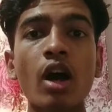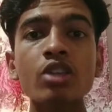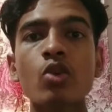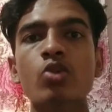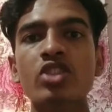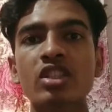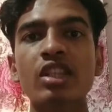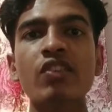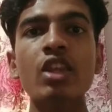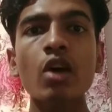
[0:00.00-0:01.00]

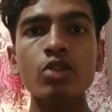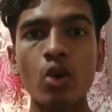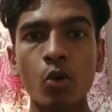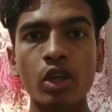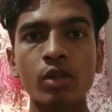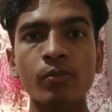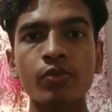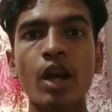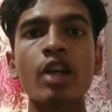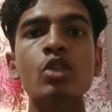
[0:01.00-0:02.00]
unconsciously, without knowing,
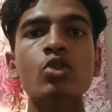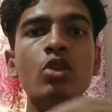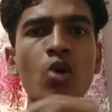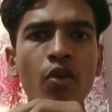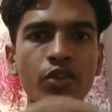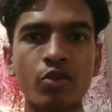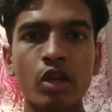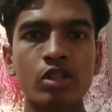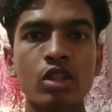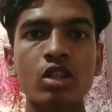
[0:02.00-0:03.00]
I used the law of
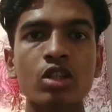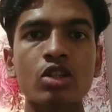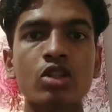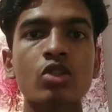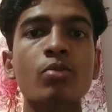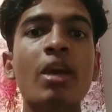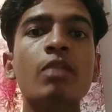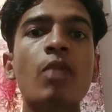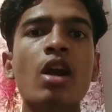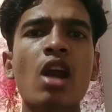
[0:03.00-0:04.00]
attraction to
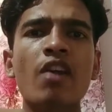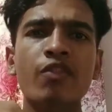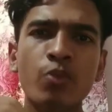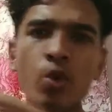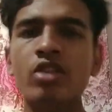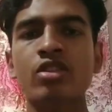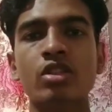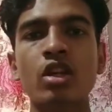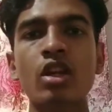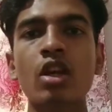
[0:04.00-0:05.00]
make my life worse.
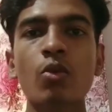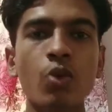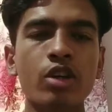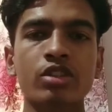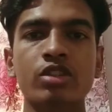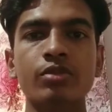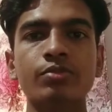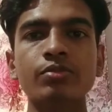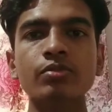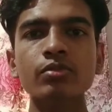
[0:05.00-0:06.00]

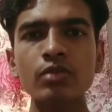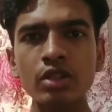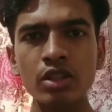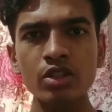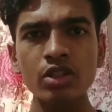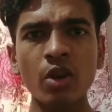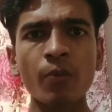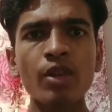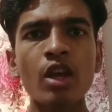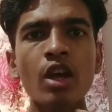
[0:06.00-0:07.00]
So
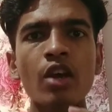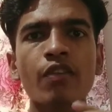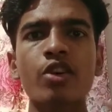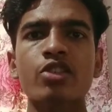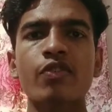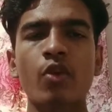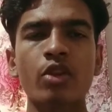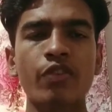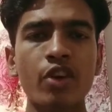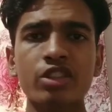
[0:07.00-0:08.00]
first of all,
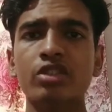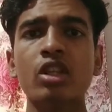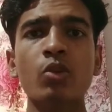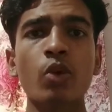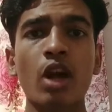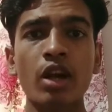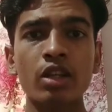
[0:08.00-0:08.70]
the first thing that